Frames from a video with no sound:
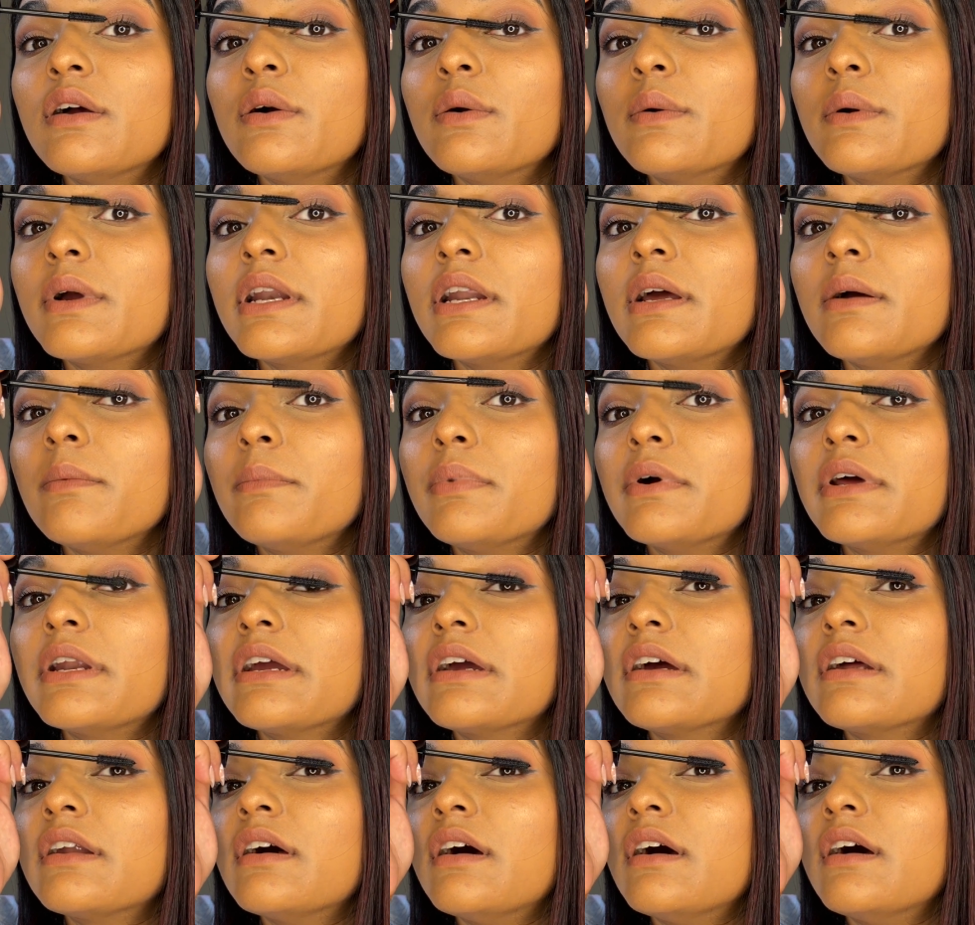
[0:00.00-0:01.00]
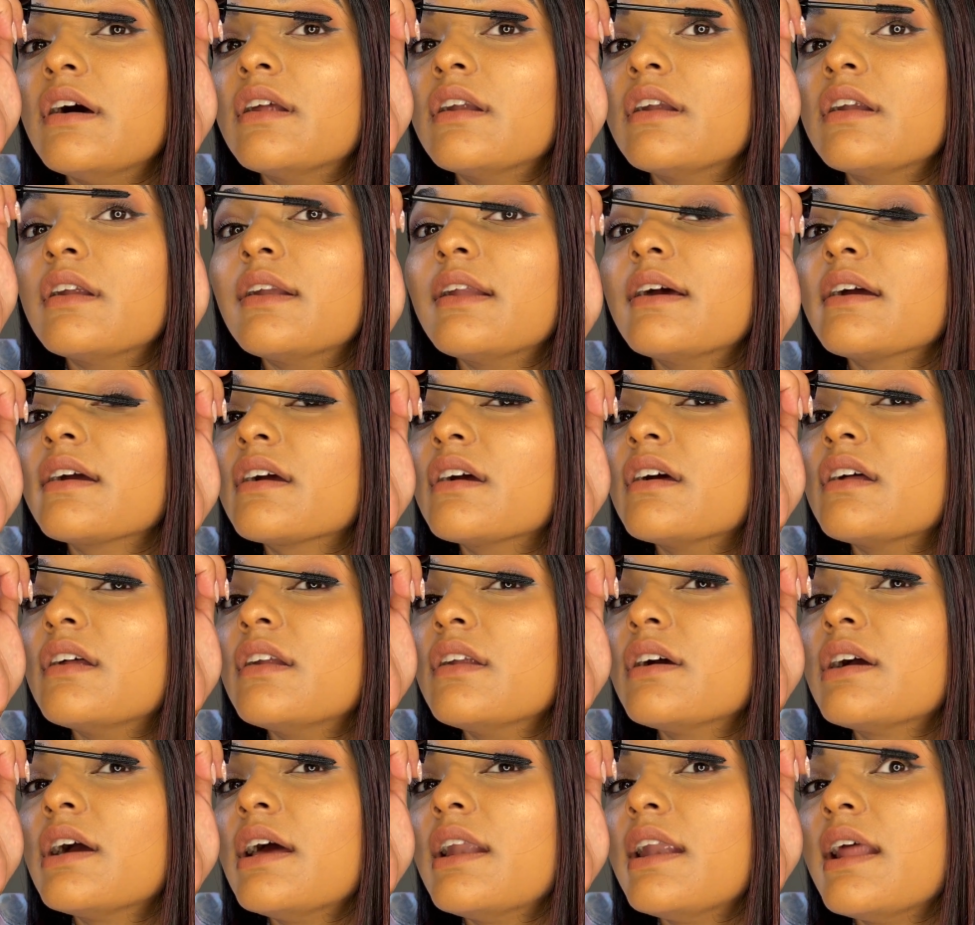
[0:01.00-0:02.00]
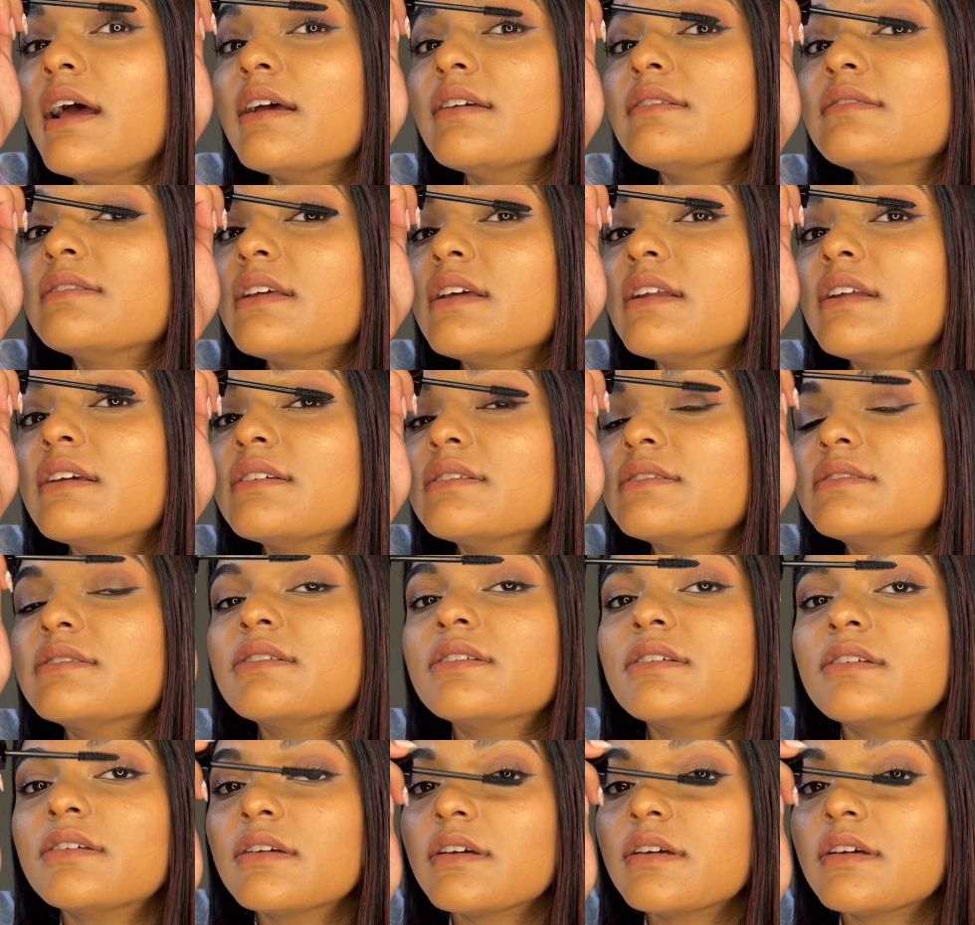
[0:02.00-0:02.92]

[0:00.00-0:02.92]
when I'm putting it on. Like, look how nice it is.